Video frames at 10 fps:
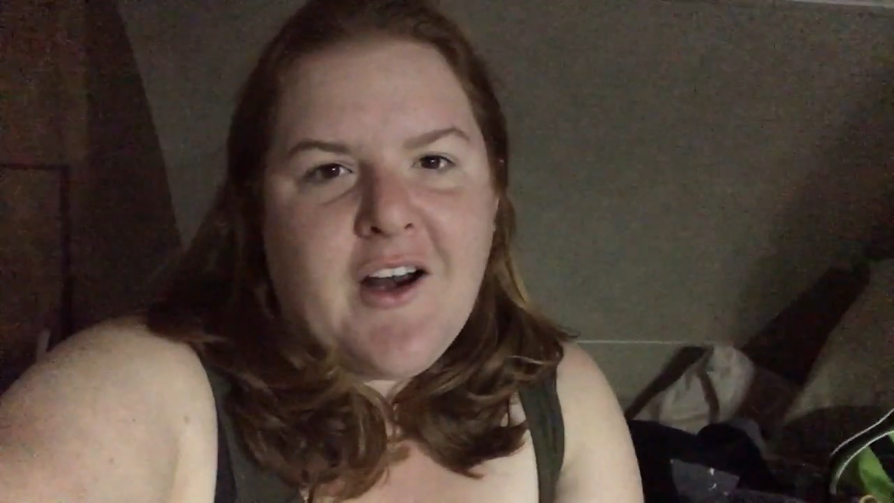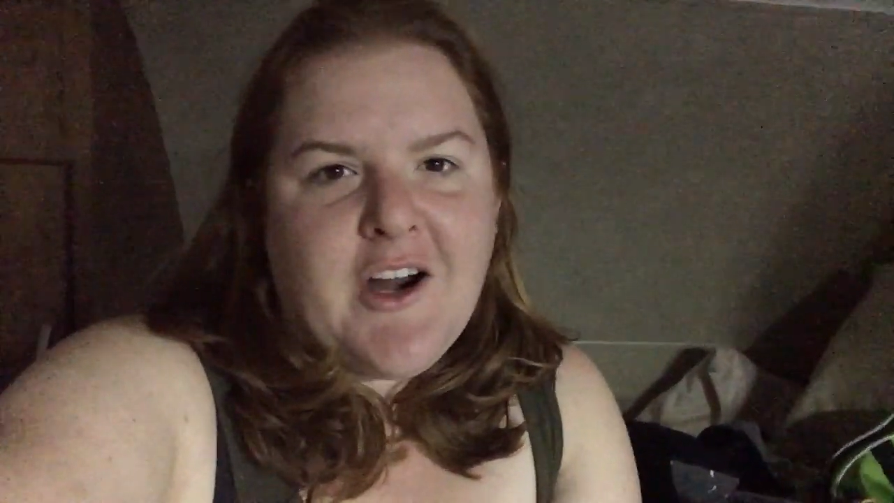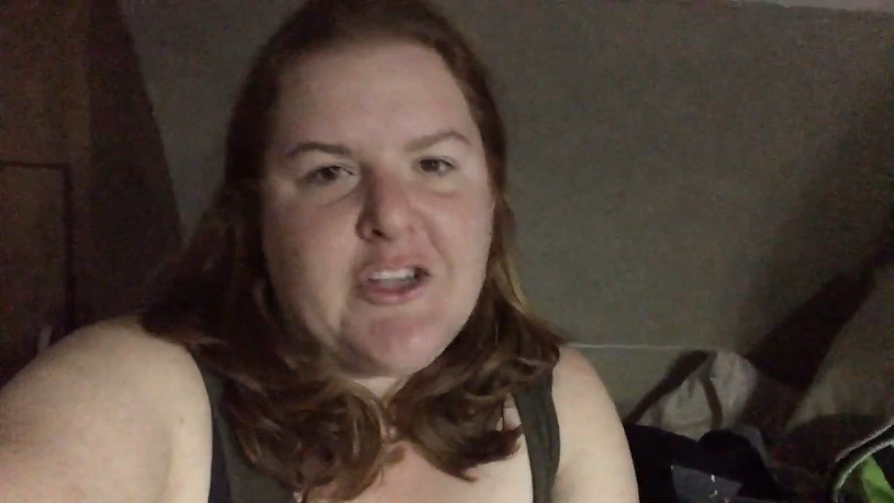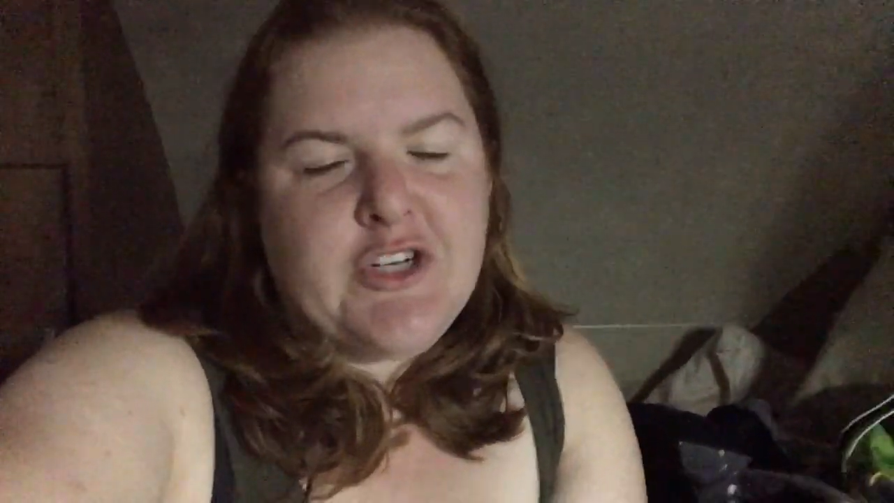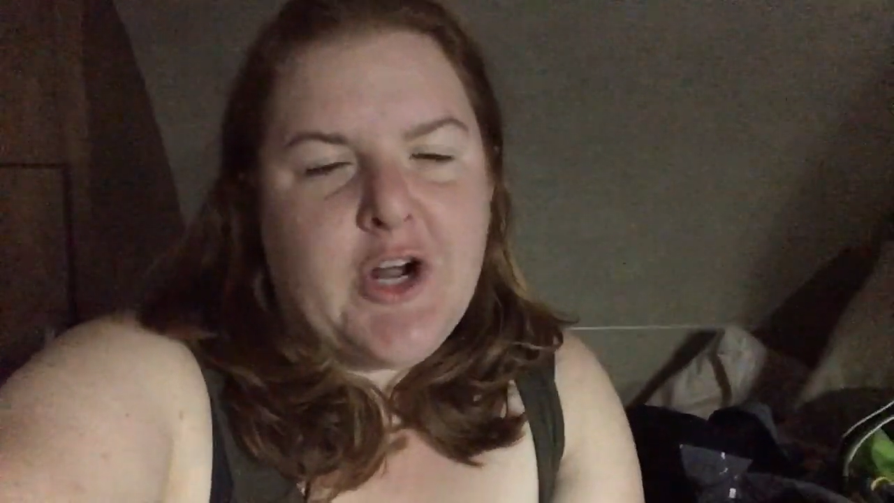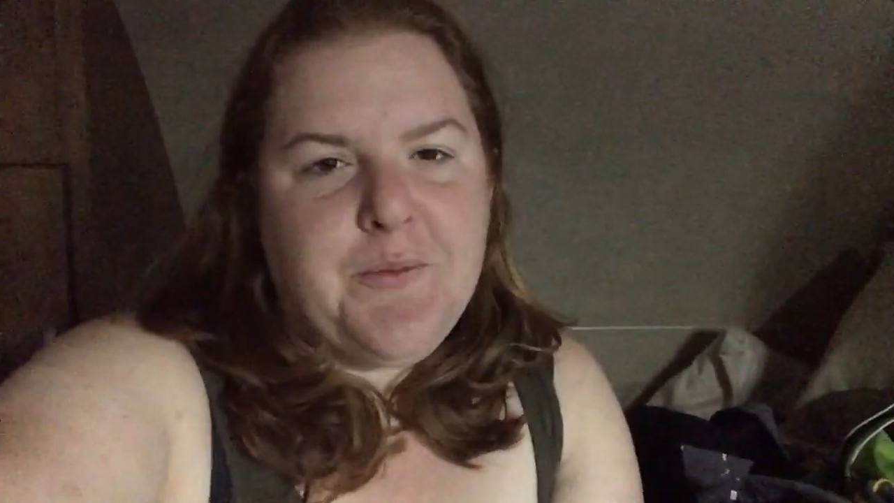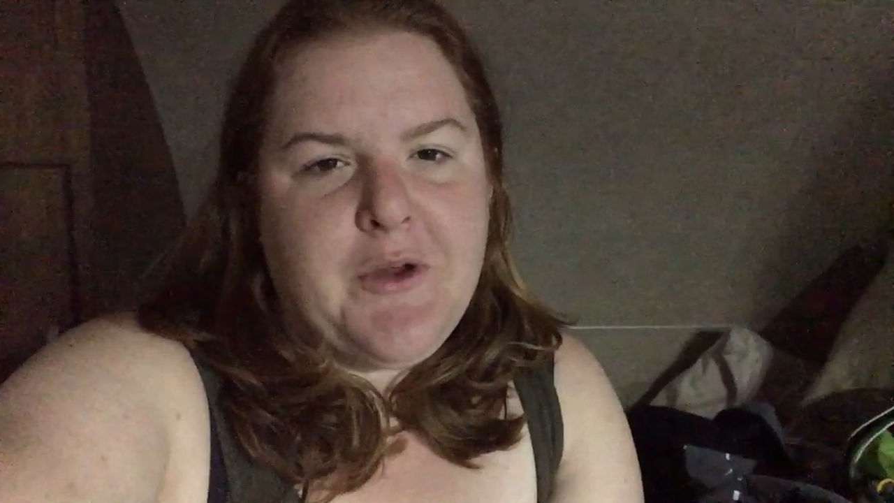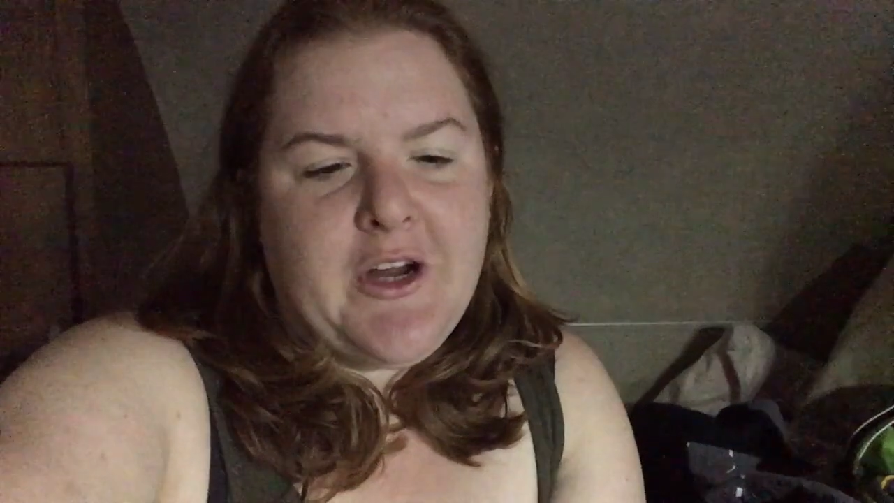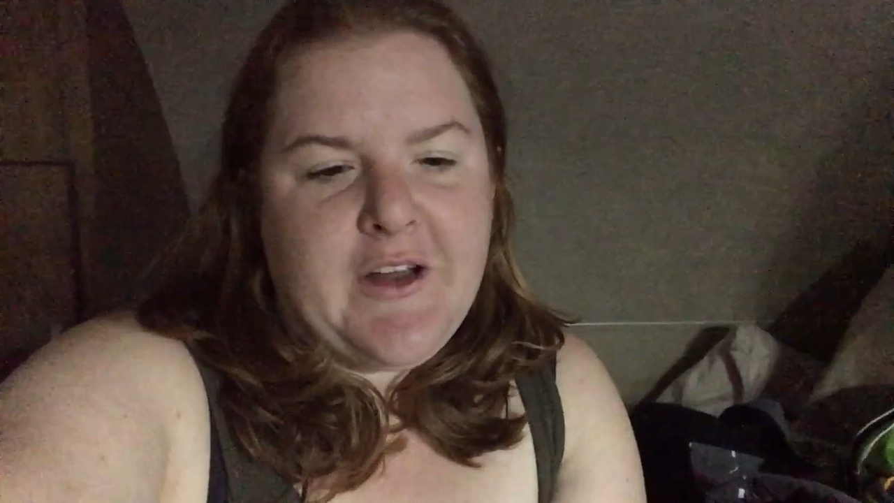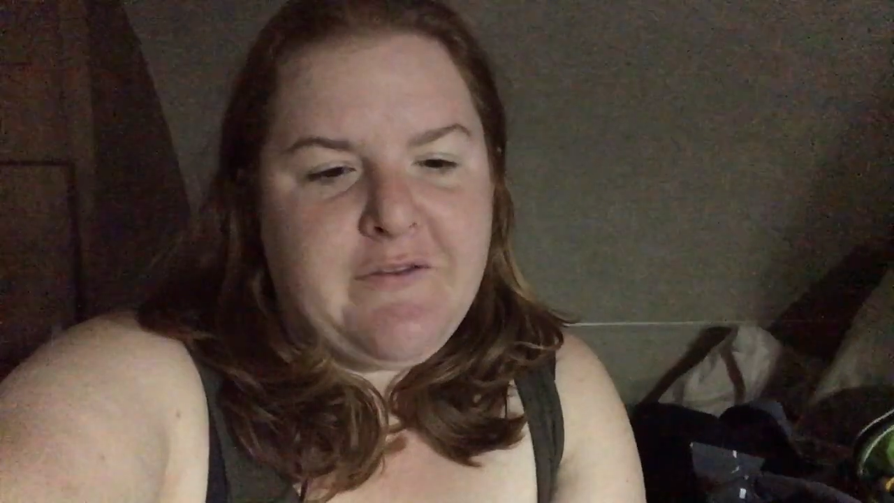our John
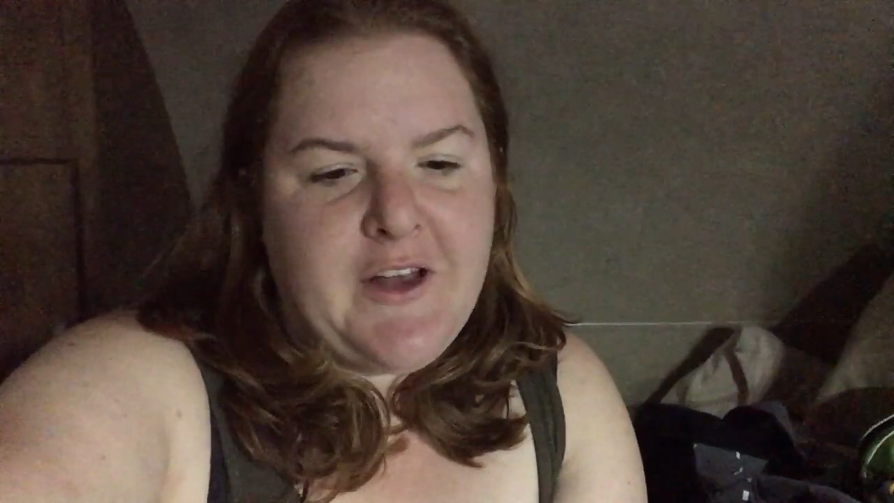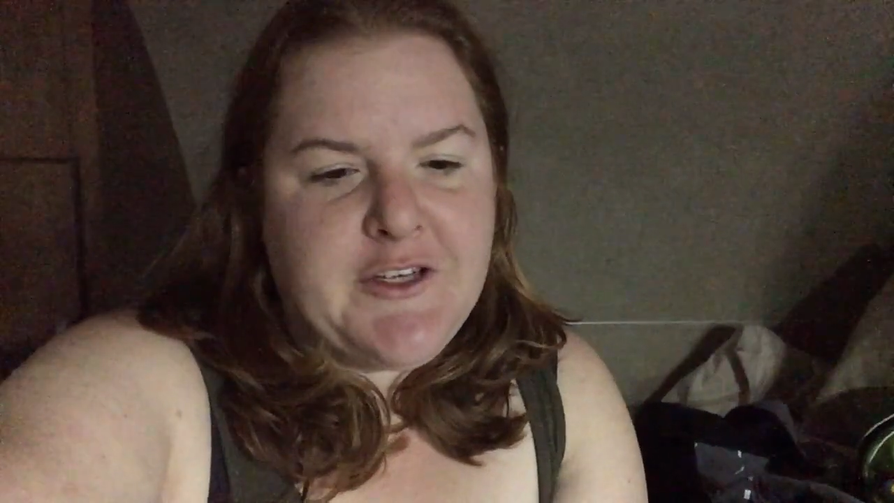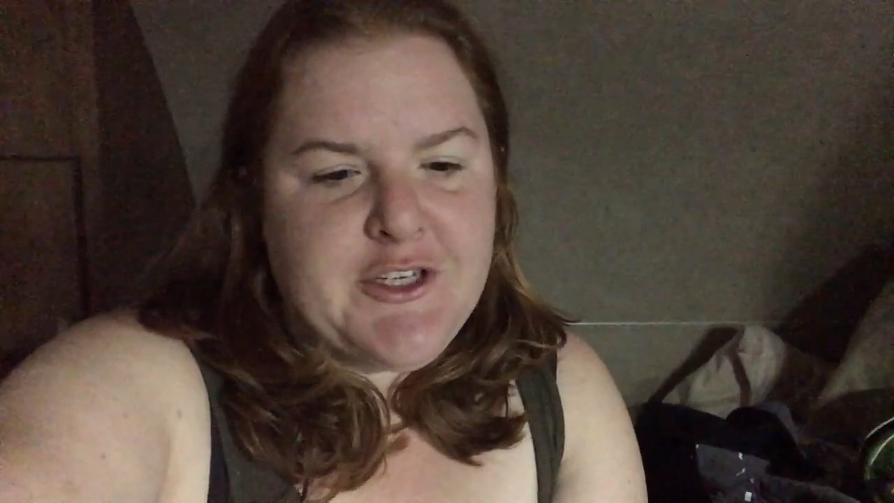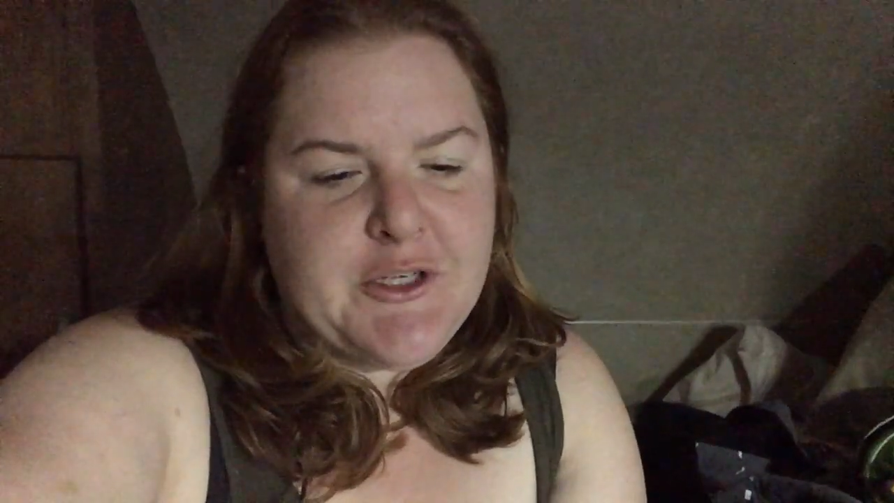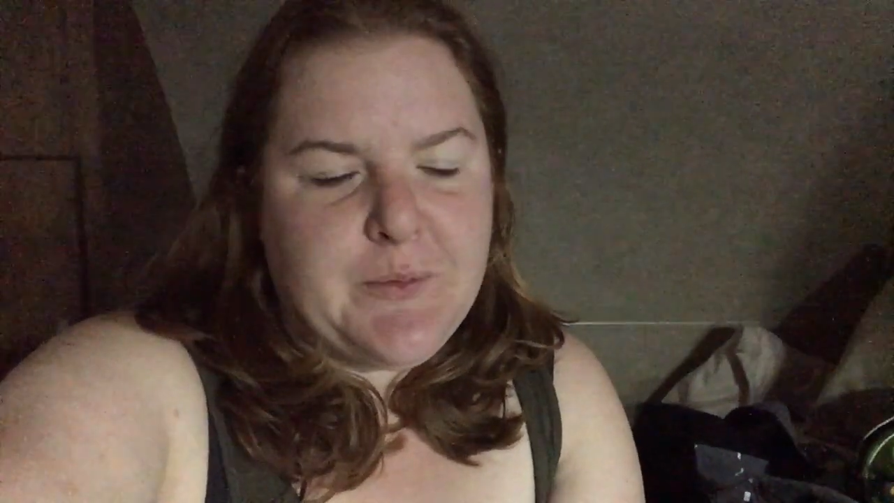Muir adventure.